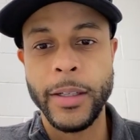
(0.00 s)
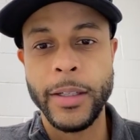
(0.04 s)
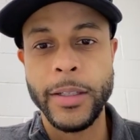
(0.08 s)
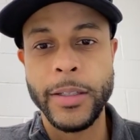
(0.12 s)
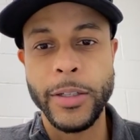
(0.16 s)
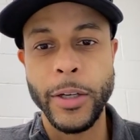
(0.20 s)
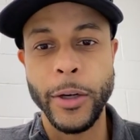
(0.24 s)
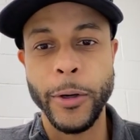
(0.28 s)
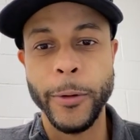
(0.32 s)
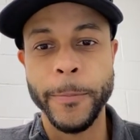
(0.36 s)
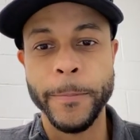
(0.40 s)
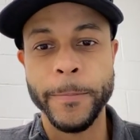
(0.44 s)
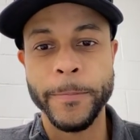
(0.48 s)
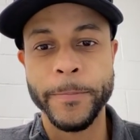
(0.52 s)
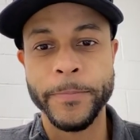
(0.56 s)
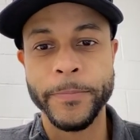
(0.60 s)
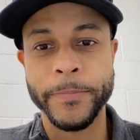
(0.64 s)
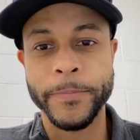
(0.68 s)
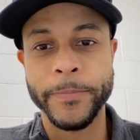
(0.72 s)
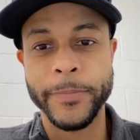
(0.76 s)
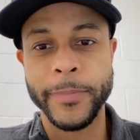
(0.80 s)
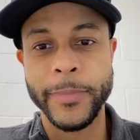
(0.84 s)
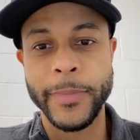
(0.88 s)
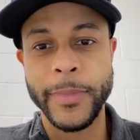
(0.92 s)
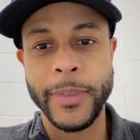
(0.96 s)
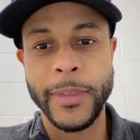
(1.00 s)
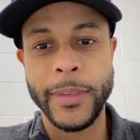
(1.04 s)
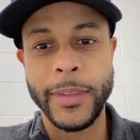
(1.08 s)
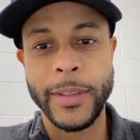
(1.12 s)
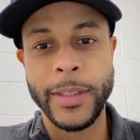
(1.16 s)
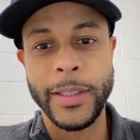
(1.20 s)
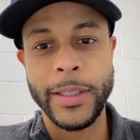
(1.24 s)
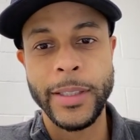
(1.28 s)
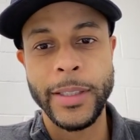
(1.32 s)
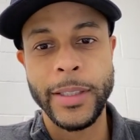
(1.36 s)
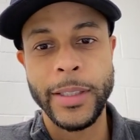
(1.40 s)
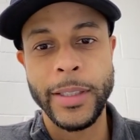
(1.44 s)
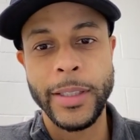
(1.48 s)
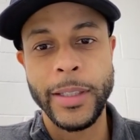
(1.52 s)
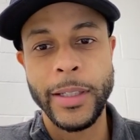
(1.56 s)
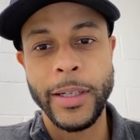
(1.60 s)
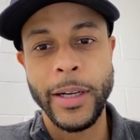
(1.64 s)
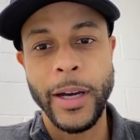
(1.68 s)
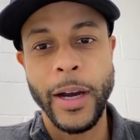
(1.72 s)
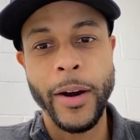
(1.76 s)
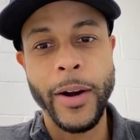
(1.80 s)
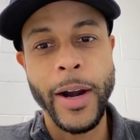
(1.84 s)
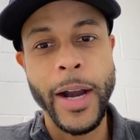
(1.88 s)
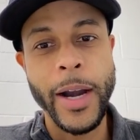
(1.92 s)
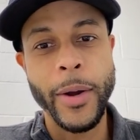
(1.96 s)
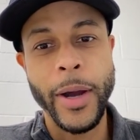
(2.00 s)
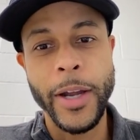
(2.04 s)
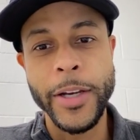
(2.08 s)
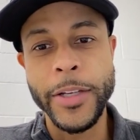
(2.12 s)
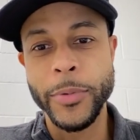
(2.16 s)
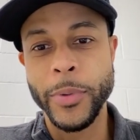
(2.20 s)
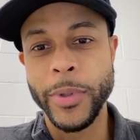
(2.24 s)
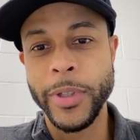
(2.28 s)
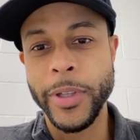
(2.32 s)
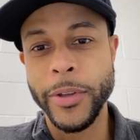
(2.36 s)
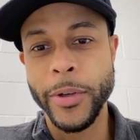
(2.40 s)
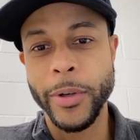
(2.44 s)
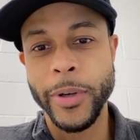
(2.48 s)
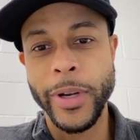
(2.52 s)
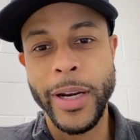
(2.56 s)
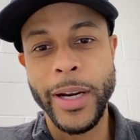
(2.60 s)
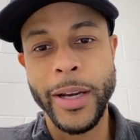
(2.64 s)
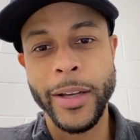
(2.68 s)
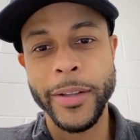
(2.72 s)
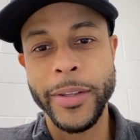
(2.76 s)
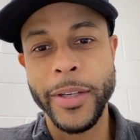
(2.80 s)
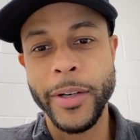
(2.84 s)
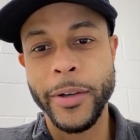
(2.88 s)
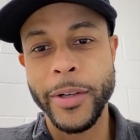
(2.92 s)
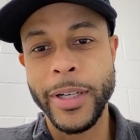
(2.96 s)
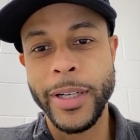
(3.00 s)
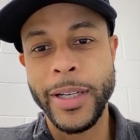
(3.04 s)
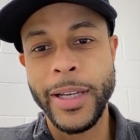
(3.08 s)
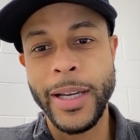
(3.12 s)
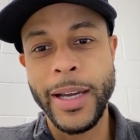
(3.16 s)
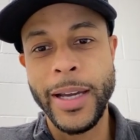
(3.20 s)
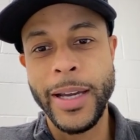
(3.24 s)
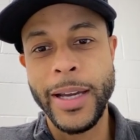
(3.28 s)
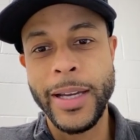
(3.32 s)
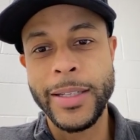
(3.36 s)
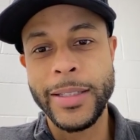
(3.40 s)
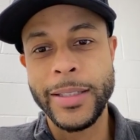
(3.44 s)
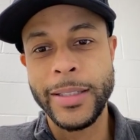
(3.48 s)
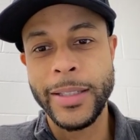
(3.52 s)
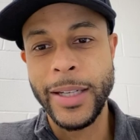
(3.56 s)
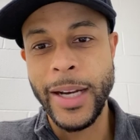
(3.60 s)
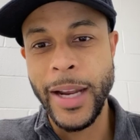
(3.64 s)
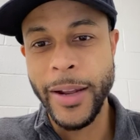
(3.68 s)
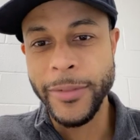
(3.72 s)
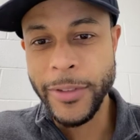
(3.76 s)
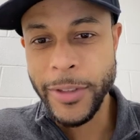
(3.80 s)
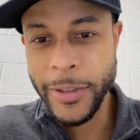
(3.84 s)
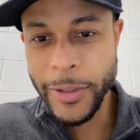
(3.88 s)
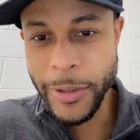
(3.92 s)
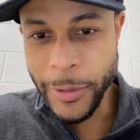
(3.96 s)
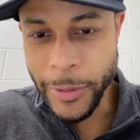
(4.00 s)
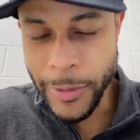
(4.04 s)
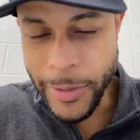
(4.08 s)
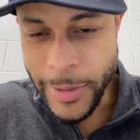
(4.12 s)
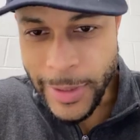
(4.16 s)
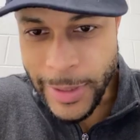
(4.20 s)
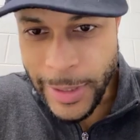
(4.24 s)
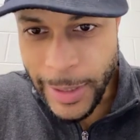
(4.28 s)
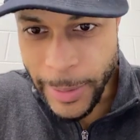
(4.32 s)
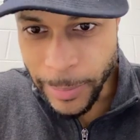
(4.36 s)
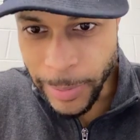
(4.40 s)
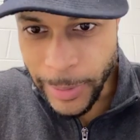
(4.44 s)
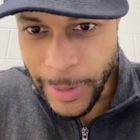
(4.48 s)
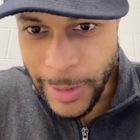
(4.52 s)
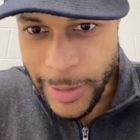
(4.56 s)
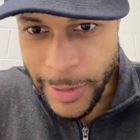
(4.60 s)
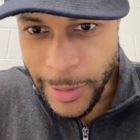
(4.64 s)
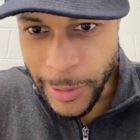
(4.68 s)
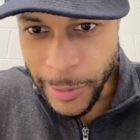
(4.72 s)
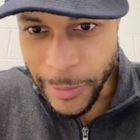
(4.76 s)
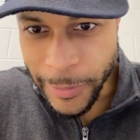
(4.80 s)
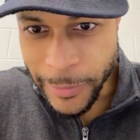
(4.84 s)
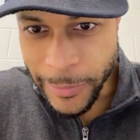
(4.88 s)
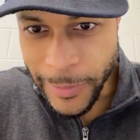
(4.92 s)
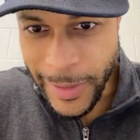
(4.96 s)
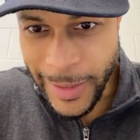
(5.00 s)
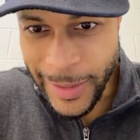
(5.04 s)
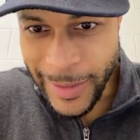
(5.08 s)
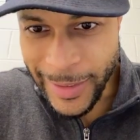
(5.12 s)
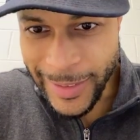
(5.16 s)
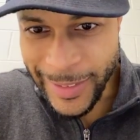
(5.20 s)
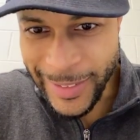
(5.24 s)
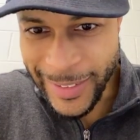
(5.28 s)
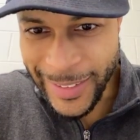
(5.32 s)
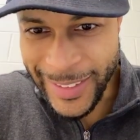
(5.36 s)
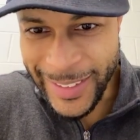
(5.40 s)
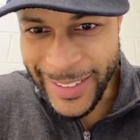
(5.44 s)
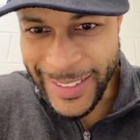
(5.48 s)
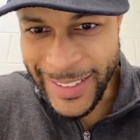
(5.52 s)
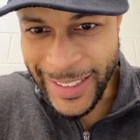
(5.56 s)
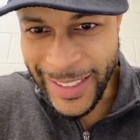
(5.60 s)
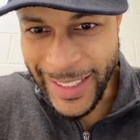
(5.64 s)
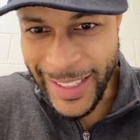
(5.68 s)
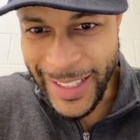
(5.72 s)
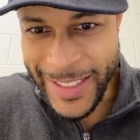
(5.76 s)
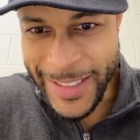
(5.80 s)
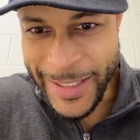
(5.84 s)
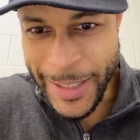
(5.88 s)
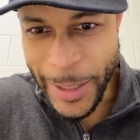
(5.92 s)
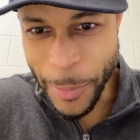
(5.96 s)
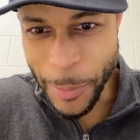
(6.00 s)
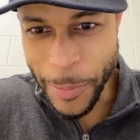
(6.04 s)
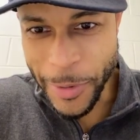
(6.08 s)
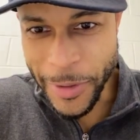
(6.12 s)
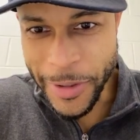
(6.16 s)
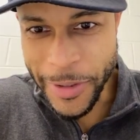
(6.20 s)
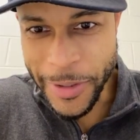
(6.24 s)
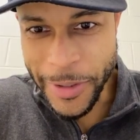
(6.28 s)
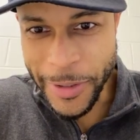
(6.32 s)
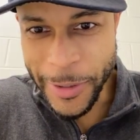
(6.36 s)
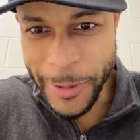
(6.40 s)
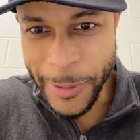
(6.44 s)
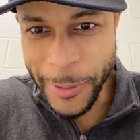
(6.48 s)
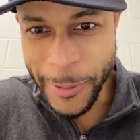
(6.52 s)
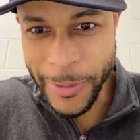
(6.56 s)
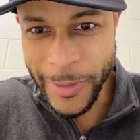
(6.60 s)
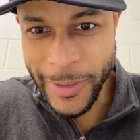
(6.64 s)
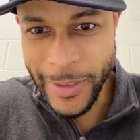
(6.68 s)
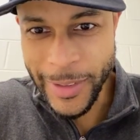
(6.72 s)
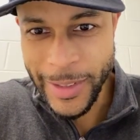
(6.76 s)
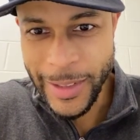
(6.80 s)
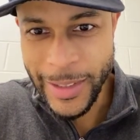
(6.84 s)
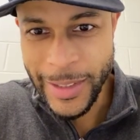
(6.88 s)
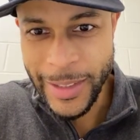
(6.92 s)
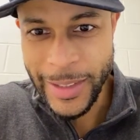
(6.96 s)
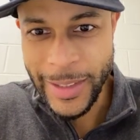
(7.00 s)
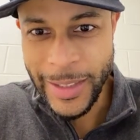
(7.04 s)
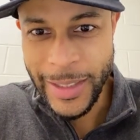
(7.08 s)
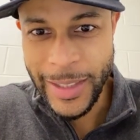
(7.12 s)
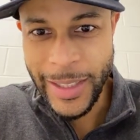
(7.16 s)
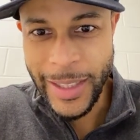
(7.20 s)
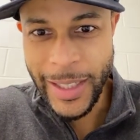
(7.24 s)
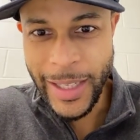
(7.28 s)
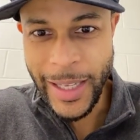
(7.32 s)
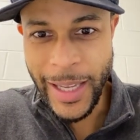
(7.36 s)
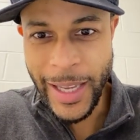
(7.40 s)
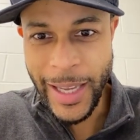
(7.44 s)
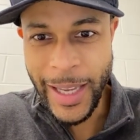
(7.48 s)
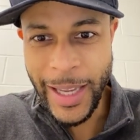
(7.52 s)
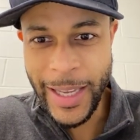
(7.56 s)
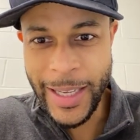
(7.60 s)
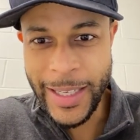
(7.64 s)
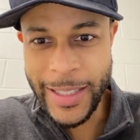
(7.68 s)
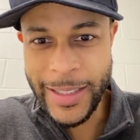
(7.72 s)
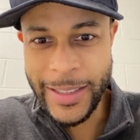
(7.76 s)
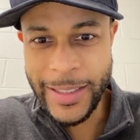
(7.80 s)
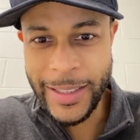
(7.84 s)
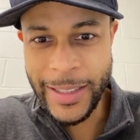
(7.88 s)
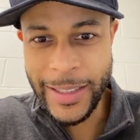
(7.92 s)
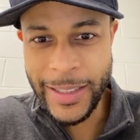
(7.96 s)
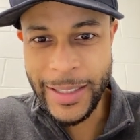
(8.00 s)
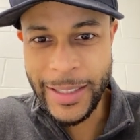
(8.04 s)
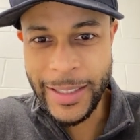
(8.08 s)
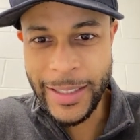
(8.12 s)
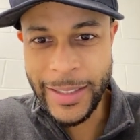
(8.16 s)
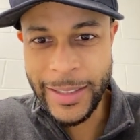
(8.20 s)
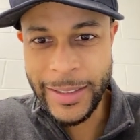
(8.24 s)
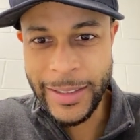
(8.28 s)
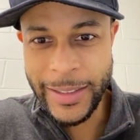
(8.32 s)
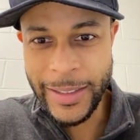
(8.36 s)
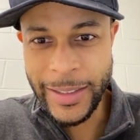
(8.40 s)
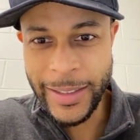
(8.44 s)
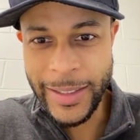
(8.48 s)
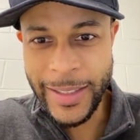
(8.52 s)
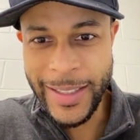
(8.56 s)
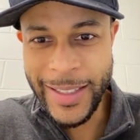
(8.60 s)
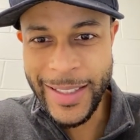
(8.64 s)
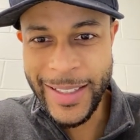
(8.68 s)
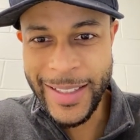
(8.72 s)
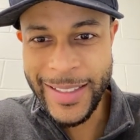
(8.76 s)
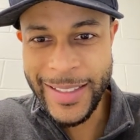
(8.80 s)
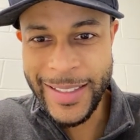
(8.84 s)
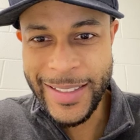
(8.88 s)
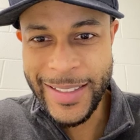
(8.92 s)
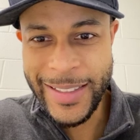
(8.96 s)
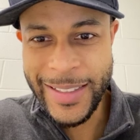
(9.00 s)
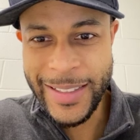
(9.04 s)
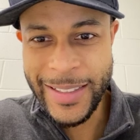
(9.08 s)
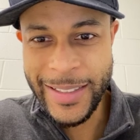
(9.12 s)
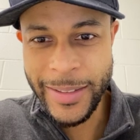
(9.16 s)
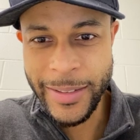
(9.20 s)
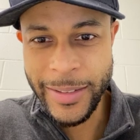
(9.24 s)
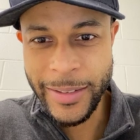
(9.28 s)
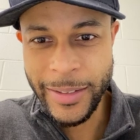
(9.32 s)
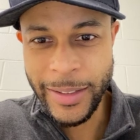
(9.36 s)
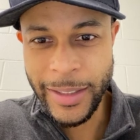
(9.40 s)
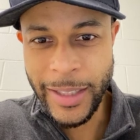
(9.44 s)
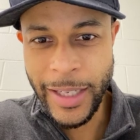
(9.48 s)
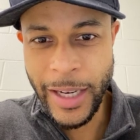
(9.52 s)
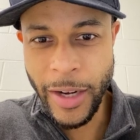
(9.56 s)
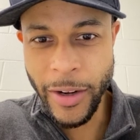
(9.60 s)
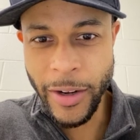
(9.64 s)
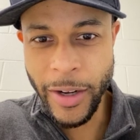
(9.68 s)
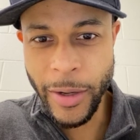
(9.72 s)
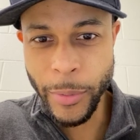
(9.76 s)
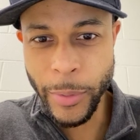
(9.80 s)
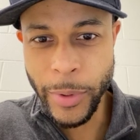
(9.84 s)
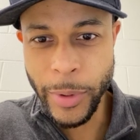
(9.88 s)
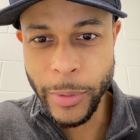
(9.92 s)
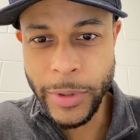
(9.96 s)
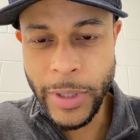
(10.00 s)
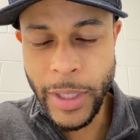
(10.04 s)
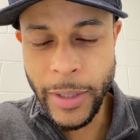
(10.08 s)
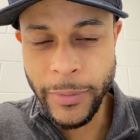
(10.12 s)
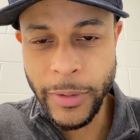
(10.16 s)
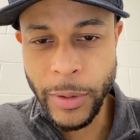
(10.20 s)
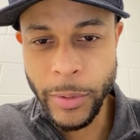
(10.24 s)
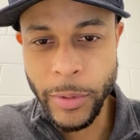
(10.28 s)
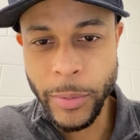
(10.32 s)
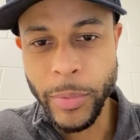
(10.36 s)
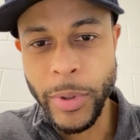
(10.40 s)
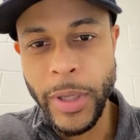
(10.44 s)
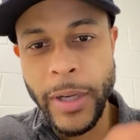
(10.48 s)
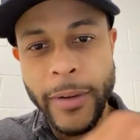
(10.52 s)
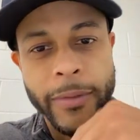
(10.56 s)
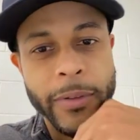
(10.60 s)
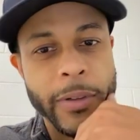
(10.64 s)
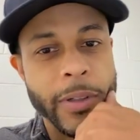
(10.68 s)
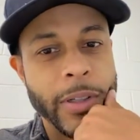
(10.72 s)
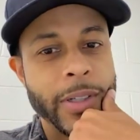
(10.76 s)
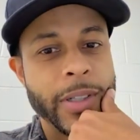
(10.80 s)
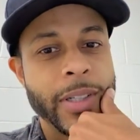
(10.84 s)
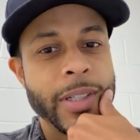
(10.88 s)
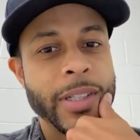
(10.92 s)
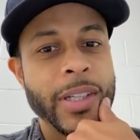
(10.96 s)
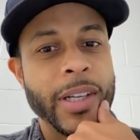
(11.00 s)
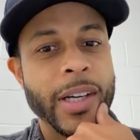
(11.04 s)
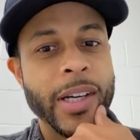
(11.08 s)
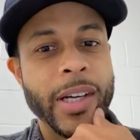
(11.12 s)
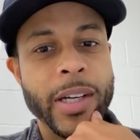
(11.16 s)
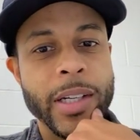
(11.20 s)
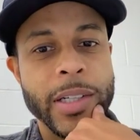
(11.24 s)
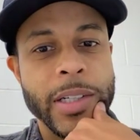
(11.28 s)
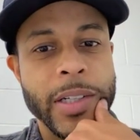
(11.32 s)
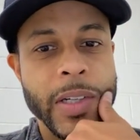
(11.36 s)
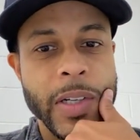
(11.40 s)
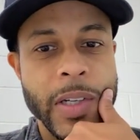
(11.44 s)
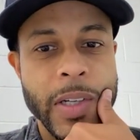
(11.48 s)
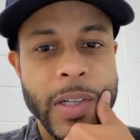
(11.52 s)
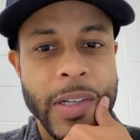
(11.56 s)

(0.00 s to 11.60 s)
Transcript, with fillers: So. All right, I just want to throw that out there, you guys. Good afternoon, Simply Sophia. Good to catch up with you. And uh, Liz, Karen, we definitely want to pray for your son.